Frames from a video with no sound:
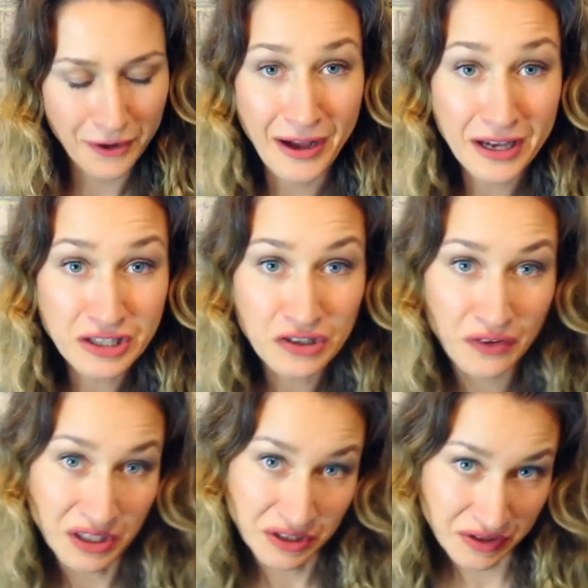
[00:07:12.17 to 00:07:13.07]
Oh, I actually
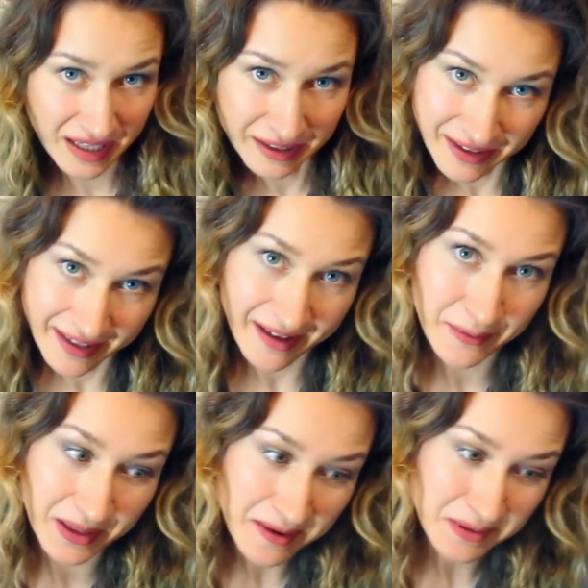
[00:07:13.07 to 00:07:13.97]
forgot to tell you that
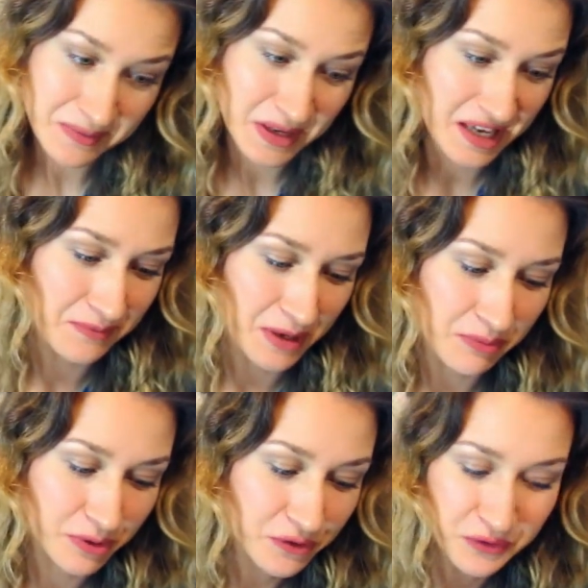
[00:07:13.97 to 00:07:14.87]
when I was making my
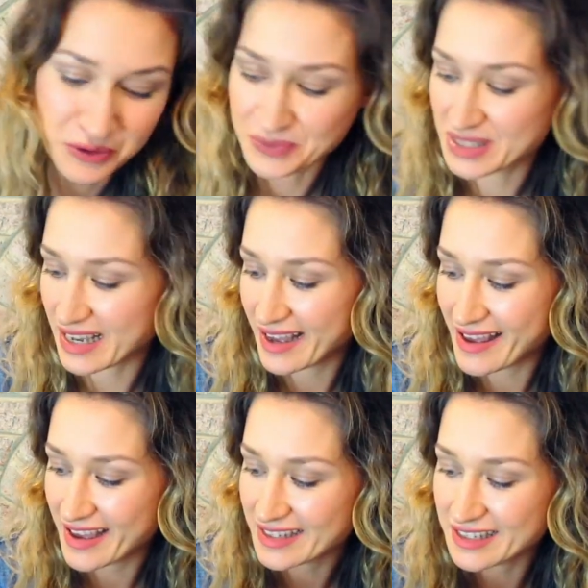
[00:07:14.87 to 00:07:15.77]
perfumes, I
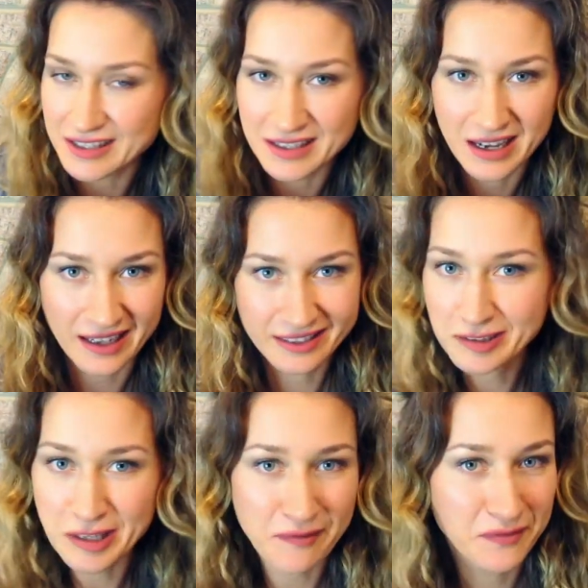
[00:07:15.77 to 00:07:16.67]

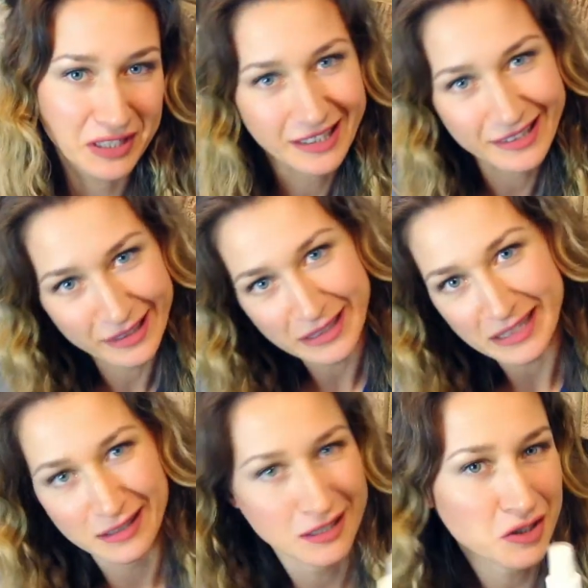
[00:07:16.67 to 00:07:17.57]
didn't have vanilla
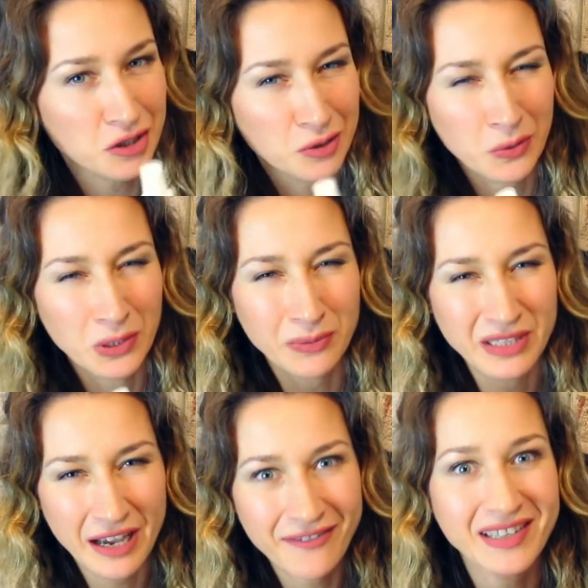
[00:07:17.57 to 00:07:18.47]
essential oil,
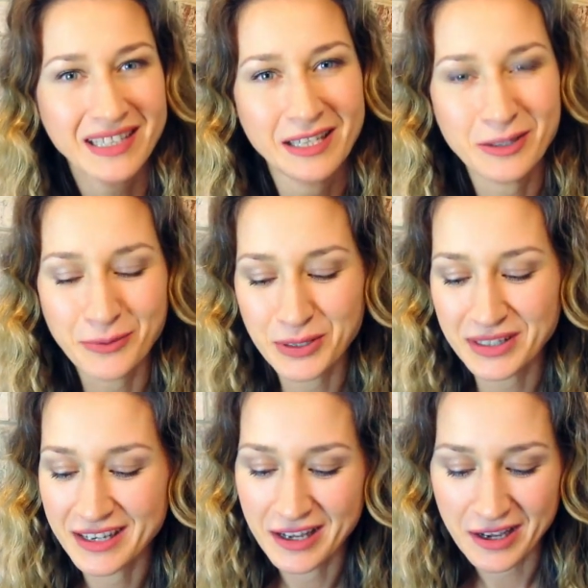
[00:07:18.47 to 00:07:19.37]
but I felt like it would
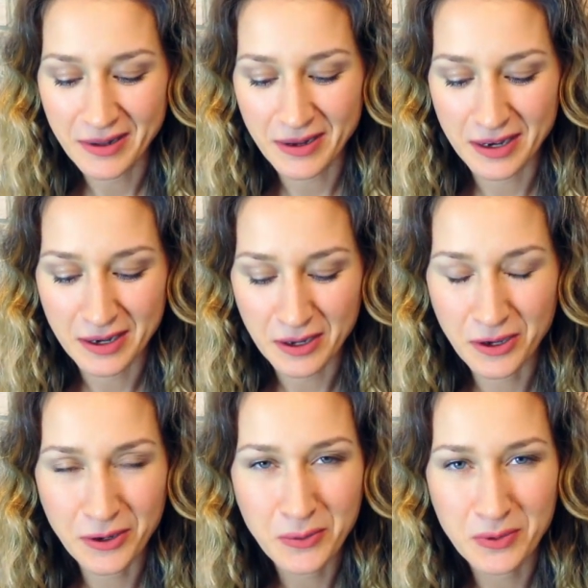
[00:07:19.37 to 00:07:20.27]

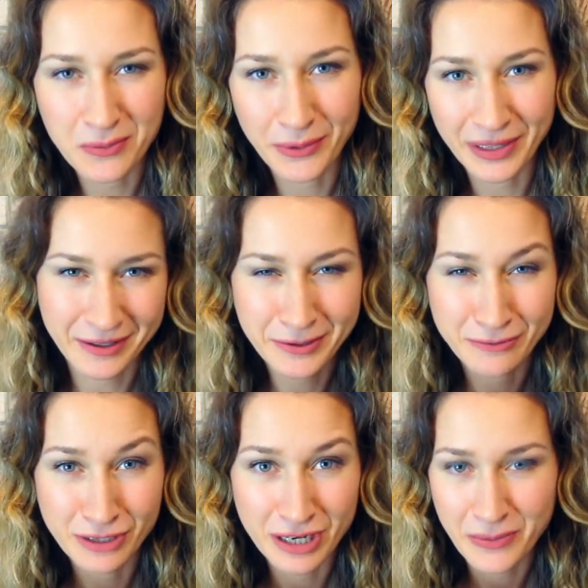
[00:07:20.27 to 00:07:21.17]
go with what I used
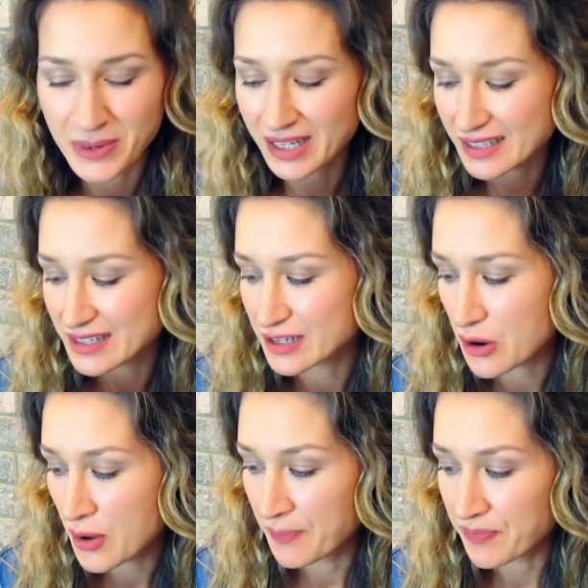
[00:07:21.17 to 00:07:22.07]
really well.
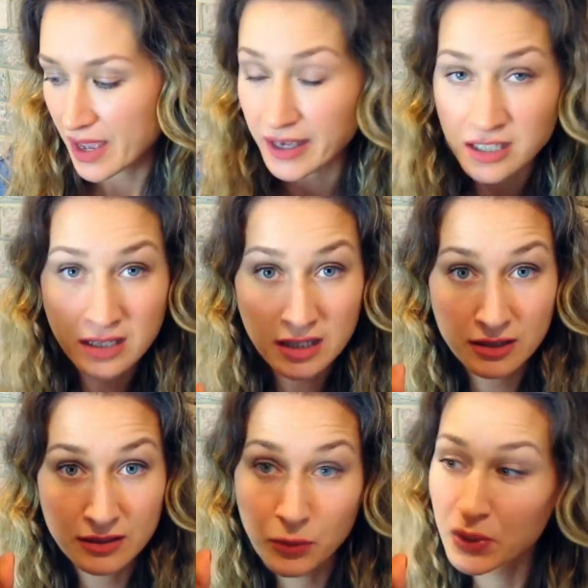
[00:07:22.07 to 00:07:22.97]
So I actually
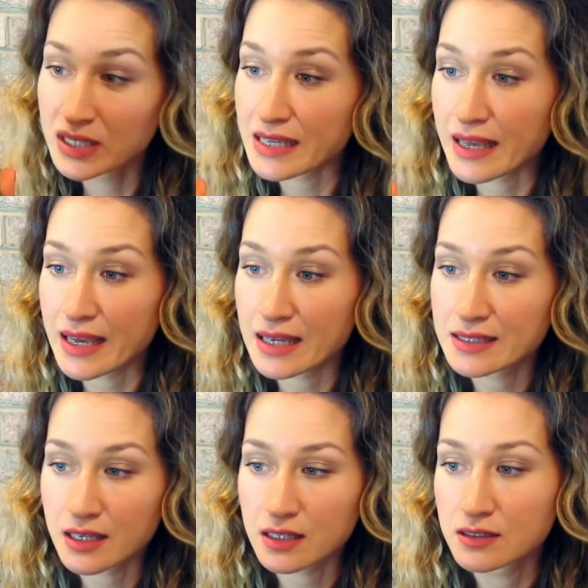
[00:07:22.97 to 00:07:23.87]
went
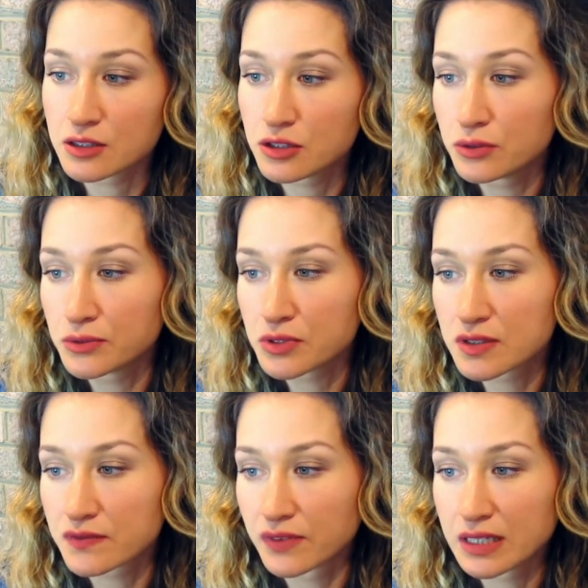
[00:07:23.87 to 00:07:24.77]
ahead and used
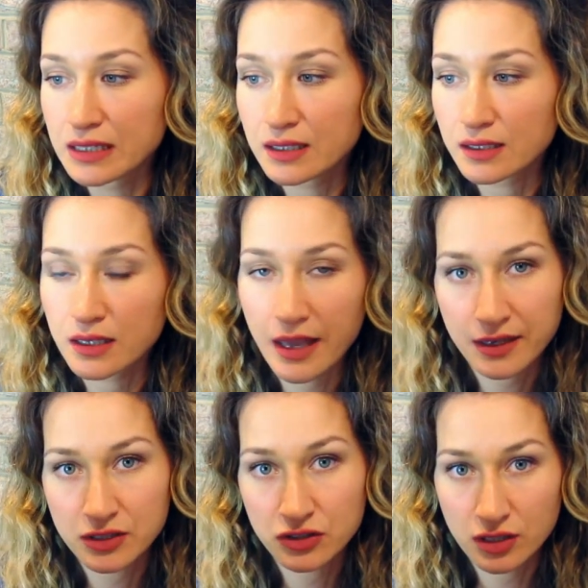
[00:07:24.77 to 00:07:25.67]
vanilla
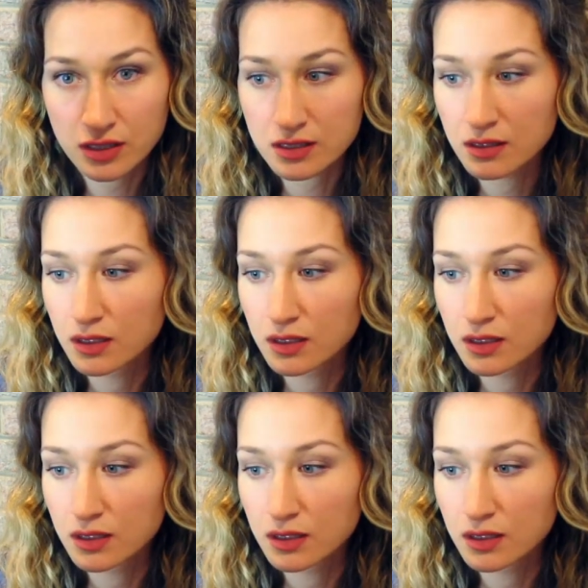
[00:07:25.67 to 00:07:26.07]
extract.